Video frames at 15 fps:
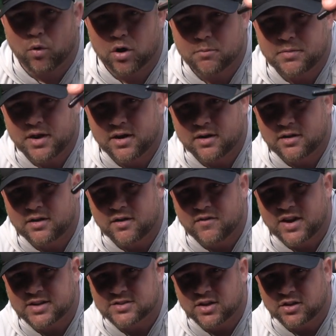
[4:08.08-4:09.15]
worm there, give
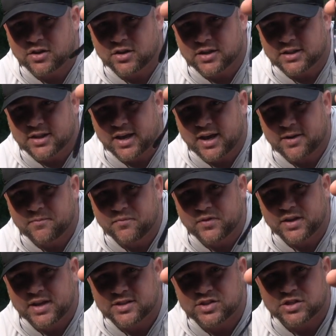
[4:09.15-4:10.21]
you guys a good look at that.
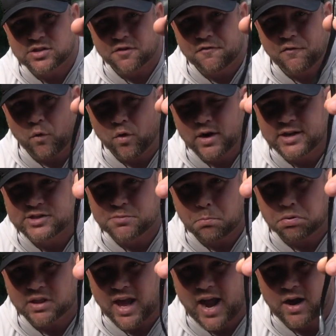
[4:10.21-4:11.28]
It's just a 4-inch
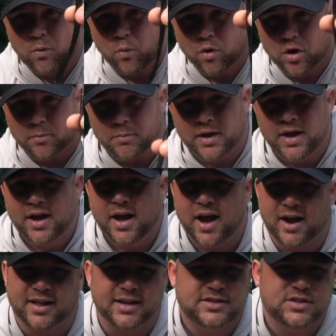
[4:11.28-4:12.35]
black worm.
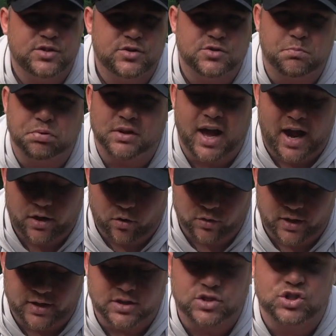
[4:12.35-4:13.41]
I like to use black
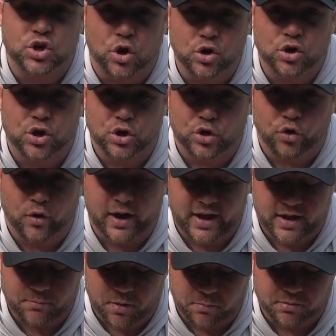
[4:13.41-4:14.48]
or like a dark
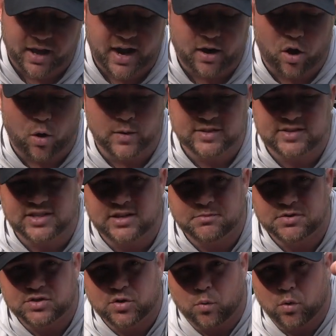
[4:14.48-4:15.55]
gray, but black always
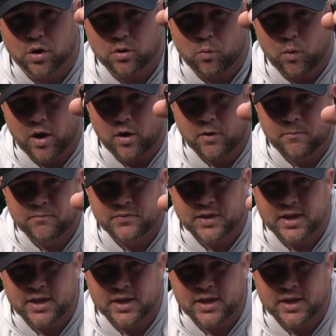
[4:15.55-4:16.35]
seems to work well.